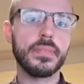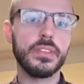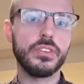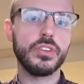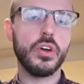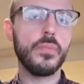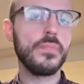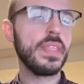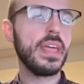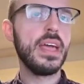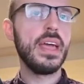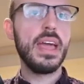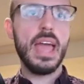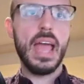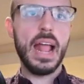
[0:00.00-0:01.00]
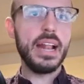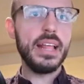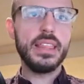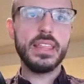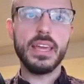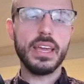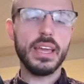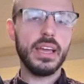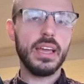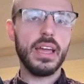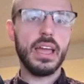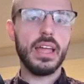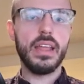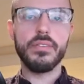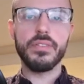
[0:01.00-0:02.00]
So anything
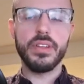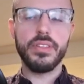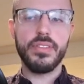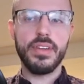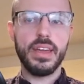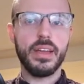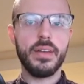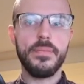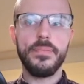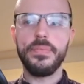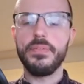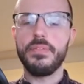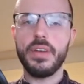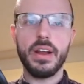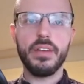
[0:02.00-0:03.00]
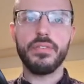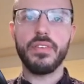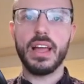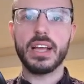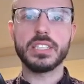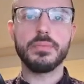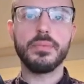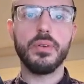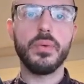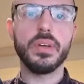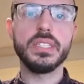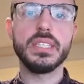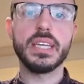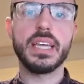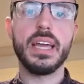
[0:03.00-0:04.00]
and everything, very flexible
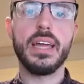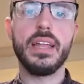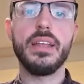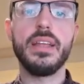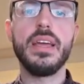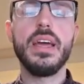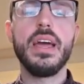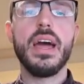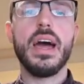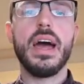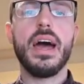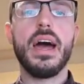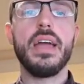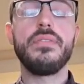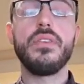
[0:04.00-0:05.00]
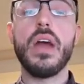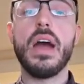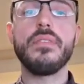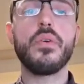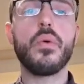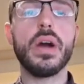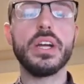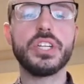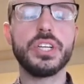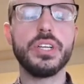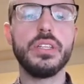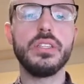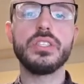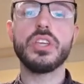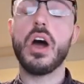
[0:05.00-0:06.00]
once again. If you have
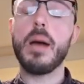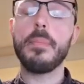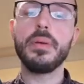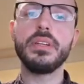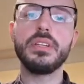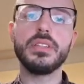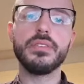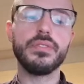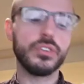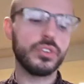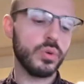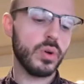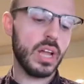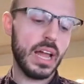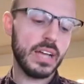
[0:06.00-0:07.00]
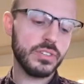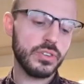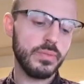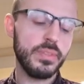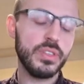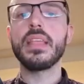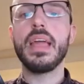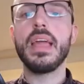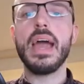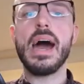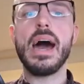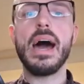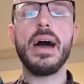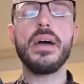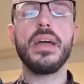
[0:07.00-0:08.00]
questions, hop into the virtual classroom
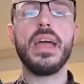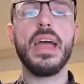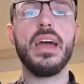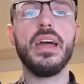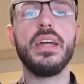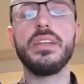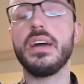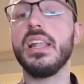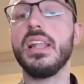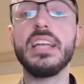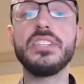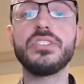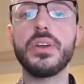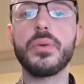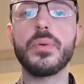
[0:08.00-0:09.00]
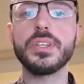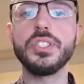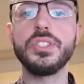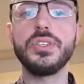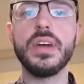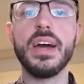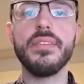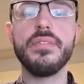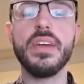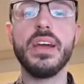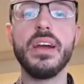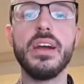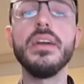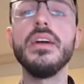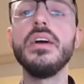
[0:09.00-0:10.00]
and I'll answer any questions you have
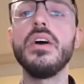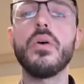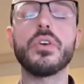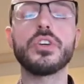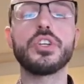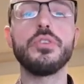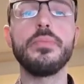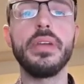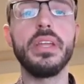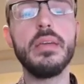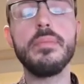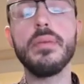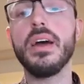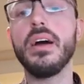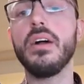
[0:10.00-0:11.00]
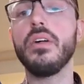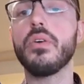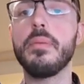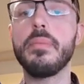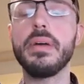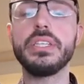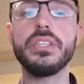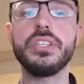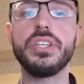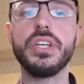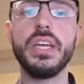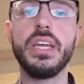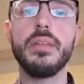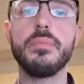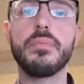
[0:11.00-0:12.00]
there, or shoot me an email or a message
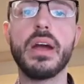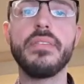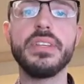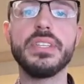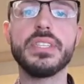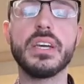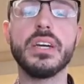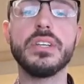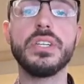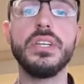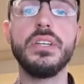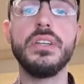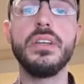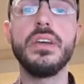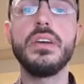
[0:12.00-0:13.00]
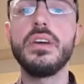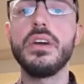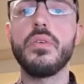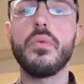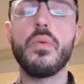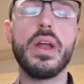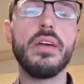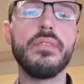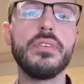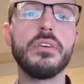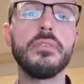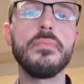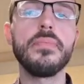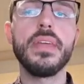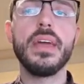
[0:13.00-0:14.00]
in private discussion,
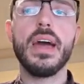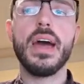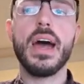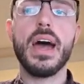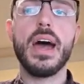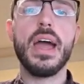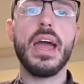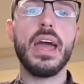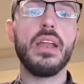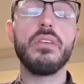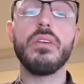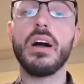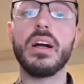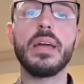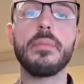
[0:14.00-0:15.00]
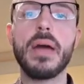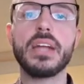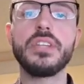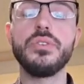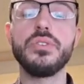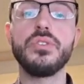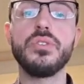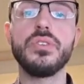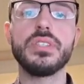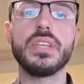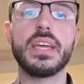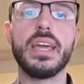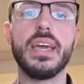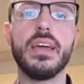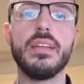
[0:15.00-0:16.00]
whatever. And I'll get back to you as soon as
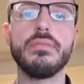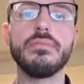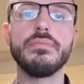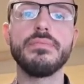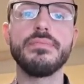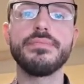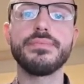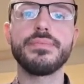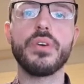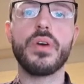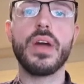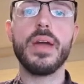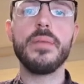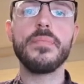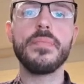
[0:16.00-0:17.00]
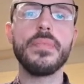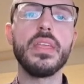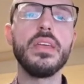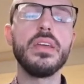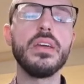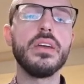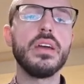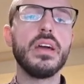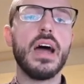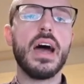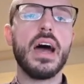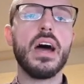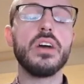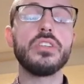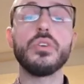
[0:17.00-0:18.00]
I can. Okay.
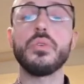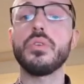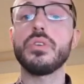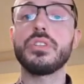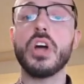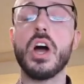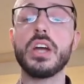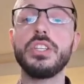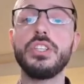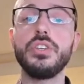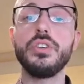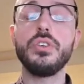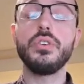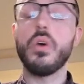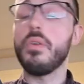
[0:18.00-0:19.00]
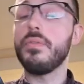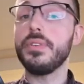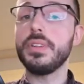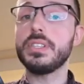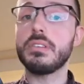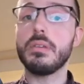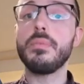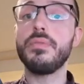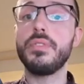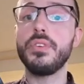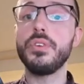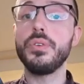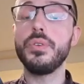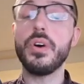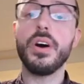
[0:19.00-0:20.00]
So talk to you, hopefully some of
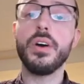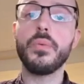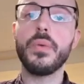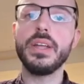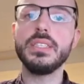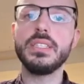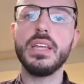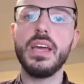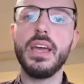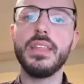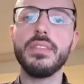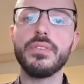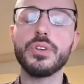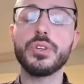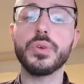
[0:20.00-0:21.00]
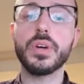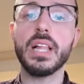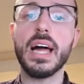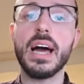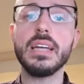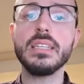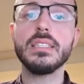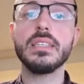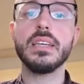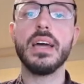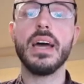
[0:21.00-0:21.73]
you on Wednesday in the virtual class.